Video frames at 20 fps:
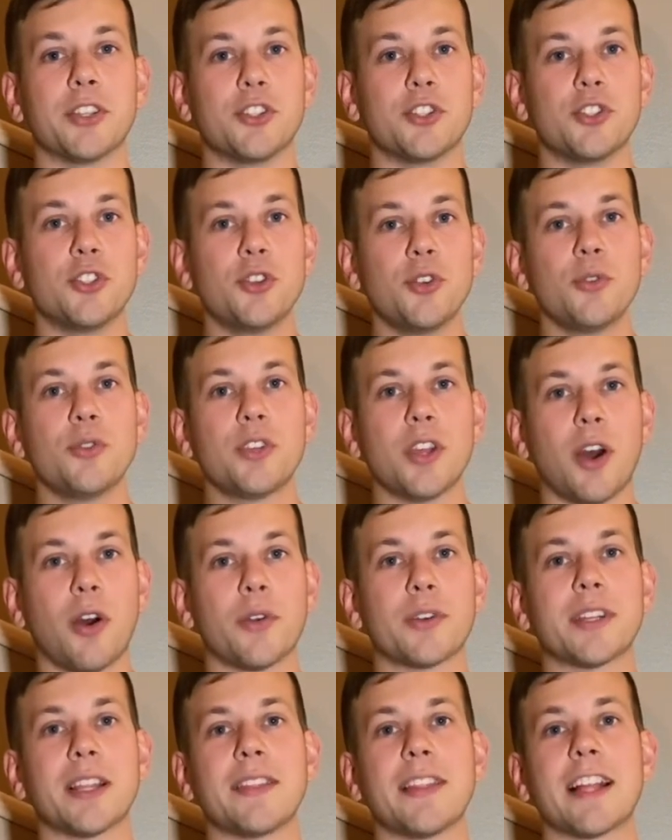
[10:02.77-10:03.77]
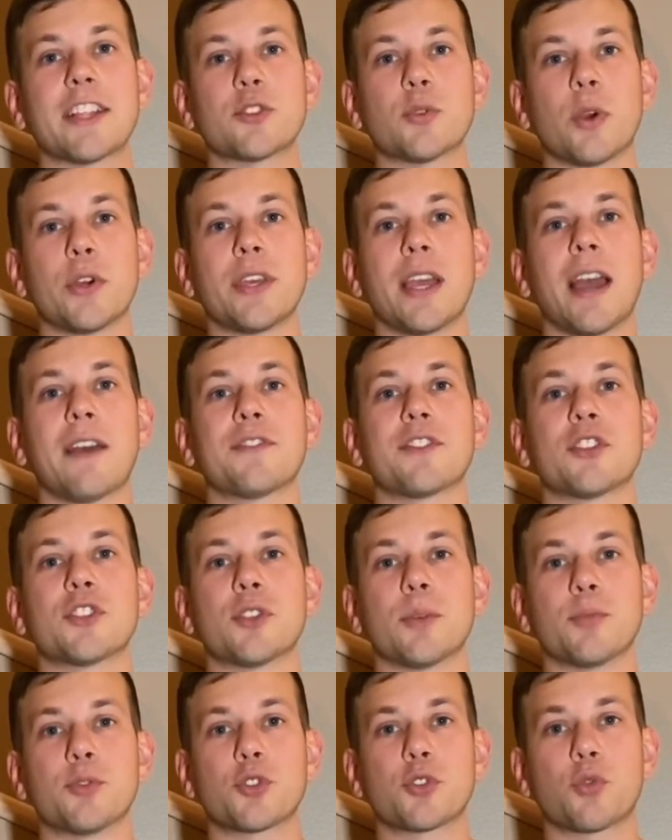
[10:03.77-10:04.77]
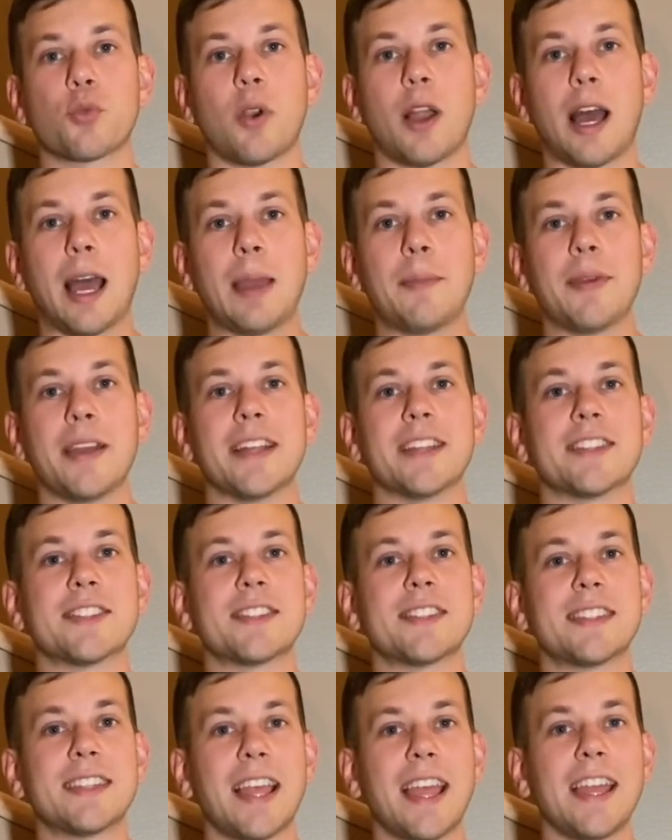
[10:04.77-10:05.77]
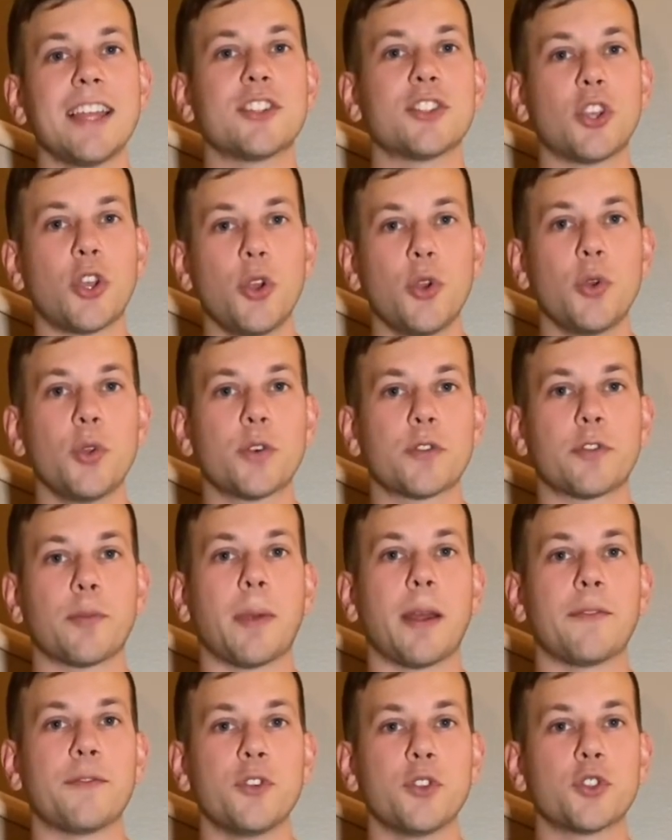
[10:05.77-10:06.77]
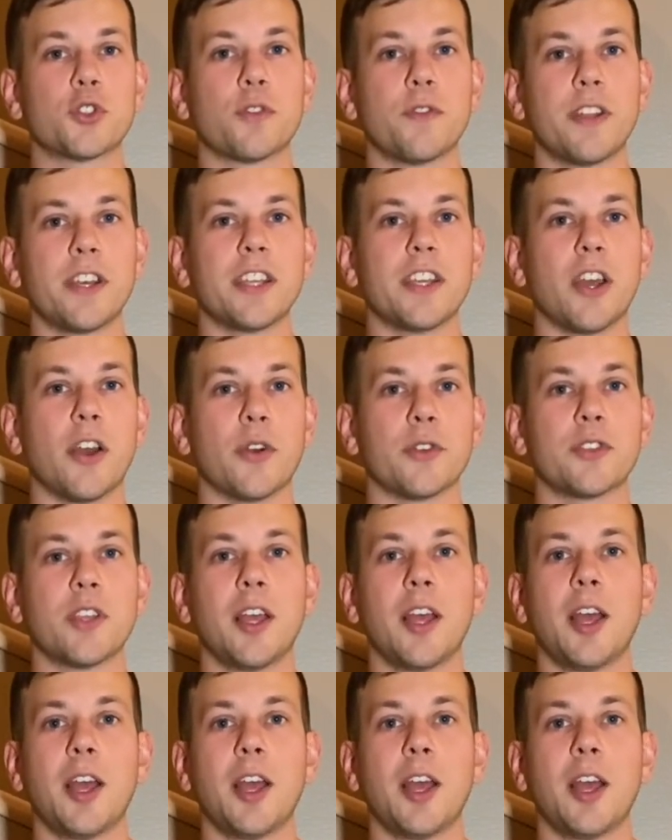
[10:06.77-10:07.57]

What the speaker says: you don't, and that's why you have to subscribe and stay tuned for my future videos.